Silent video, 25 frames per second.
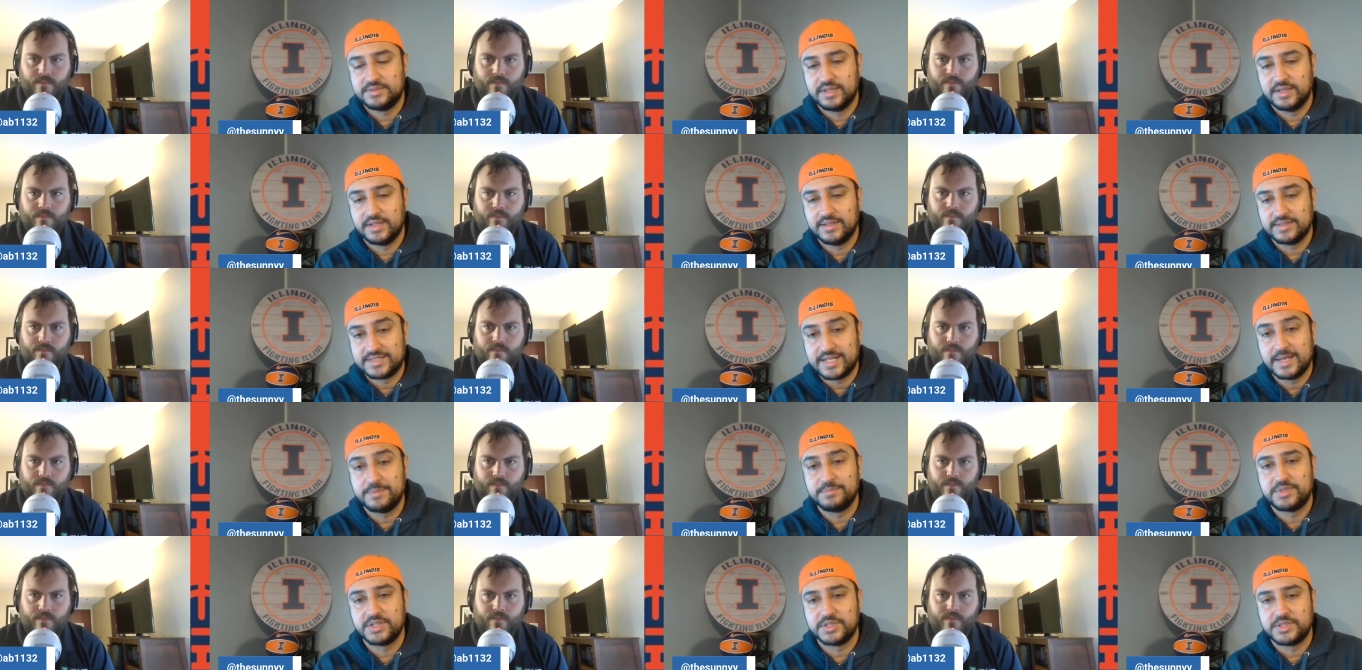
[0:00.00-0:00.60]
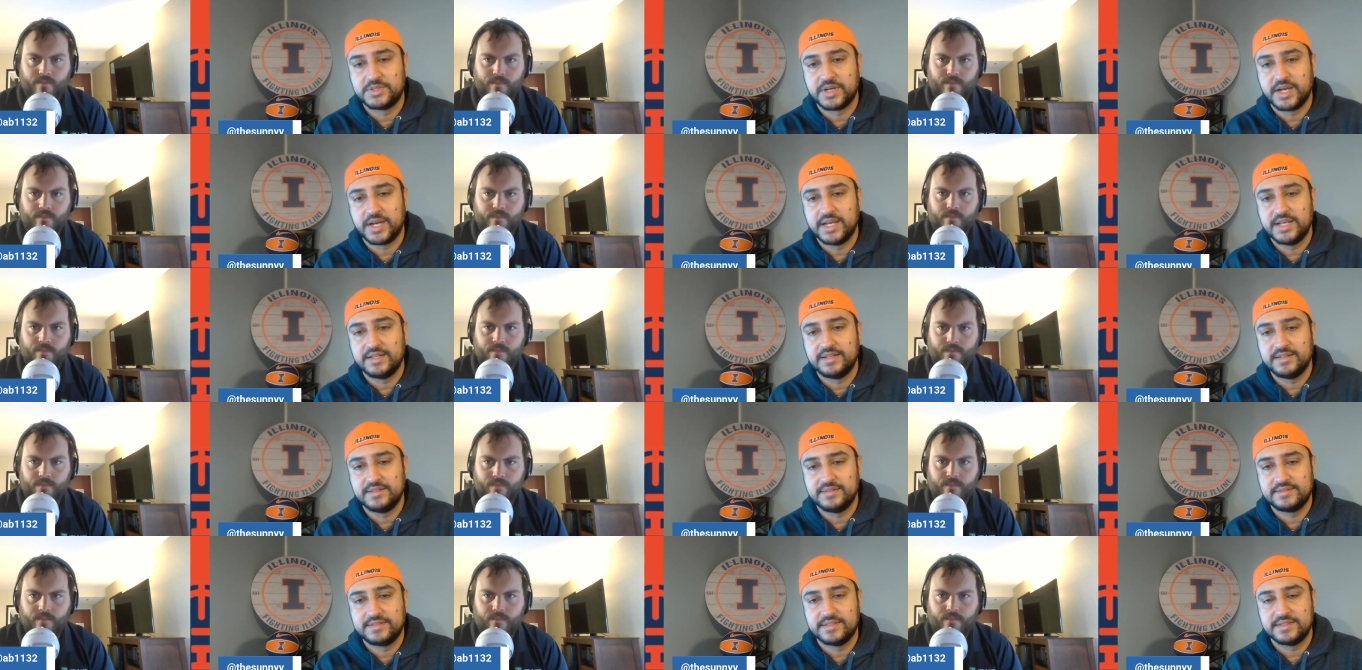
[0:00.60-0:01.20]
Speaker 1: attempt to try
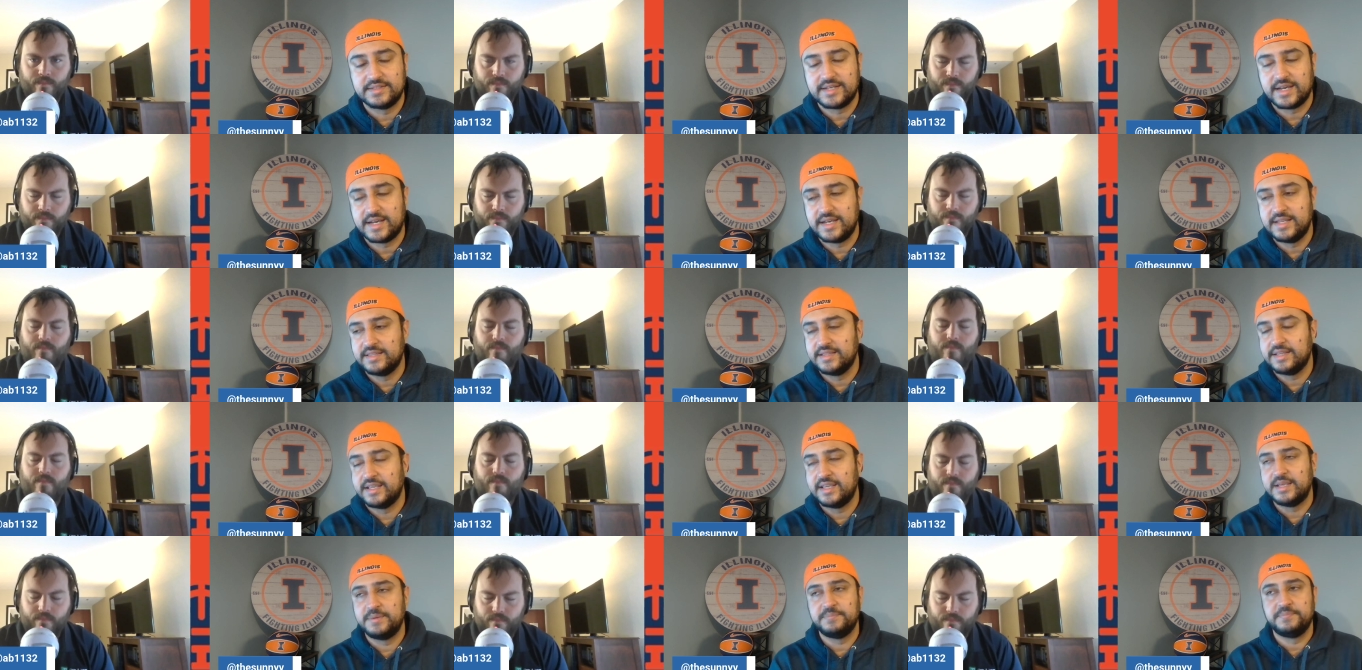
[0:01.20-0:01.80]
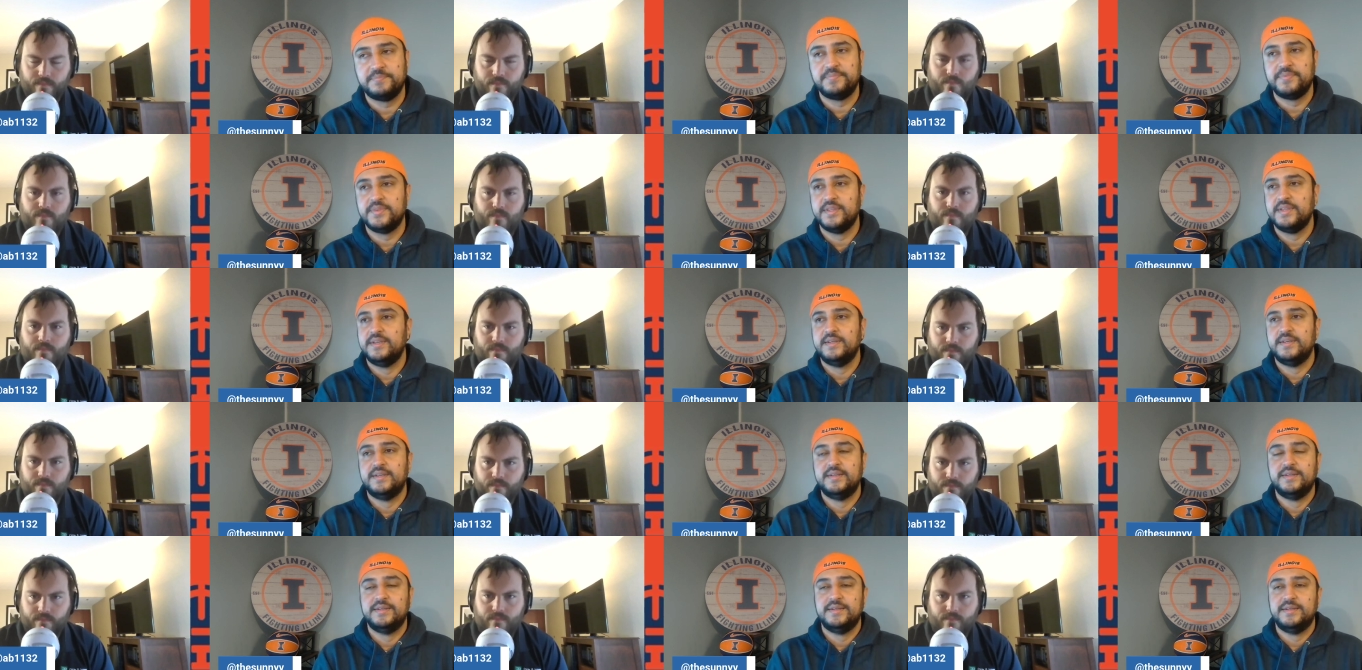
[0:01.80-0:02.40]
to tie the game
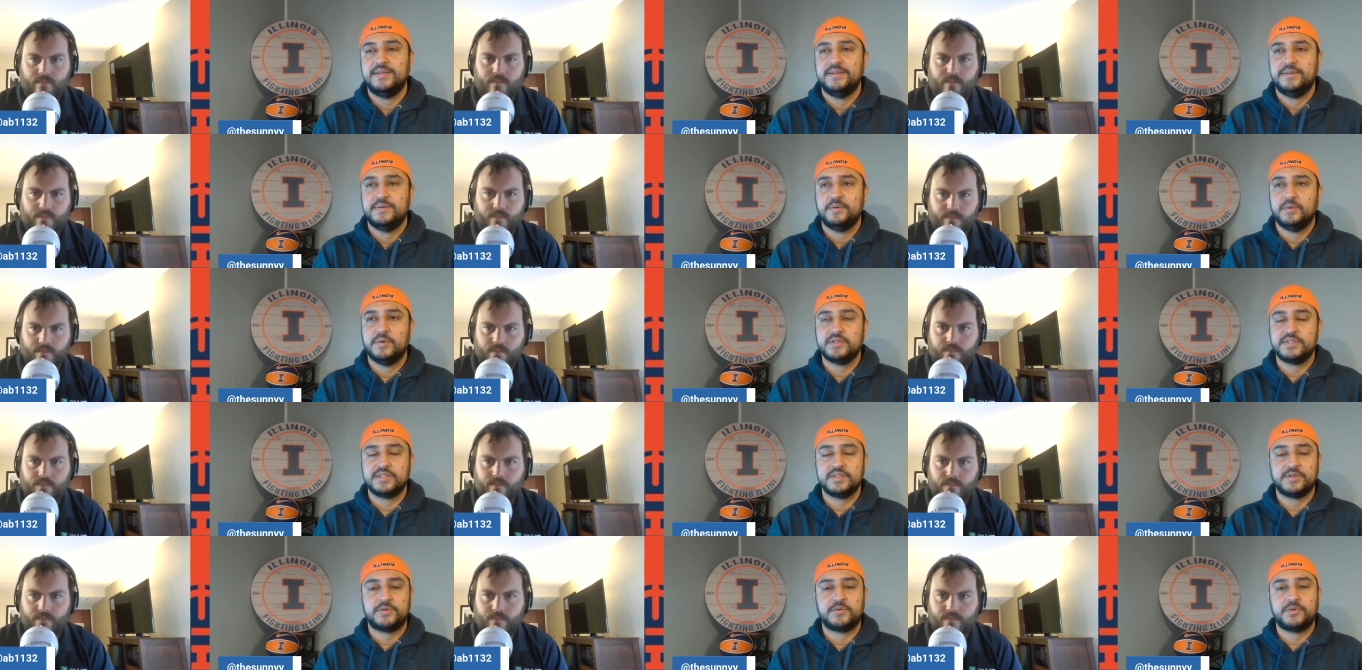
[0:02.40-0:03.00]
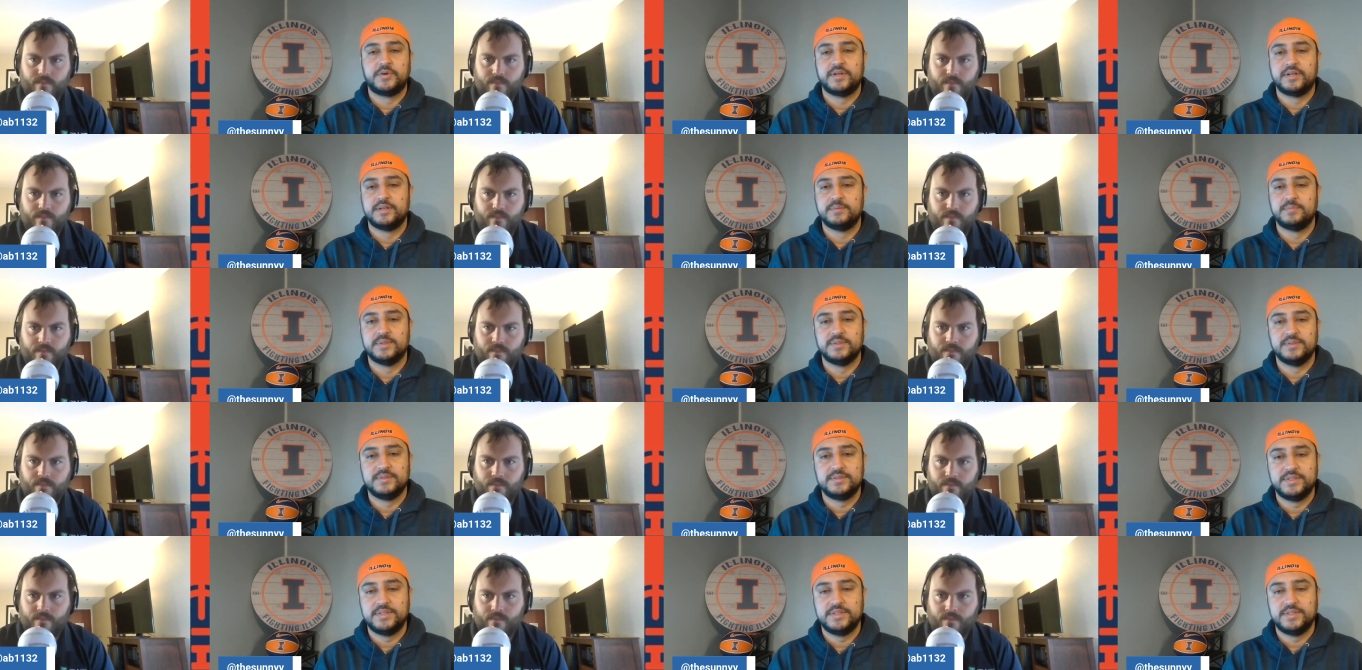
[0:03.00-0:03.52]
was incredible.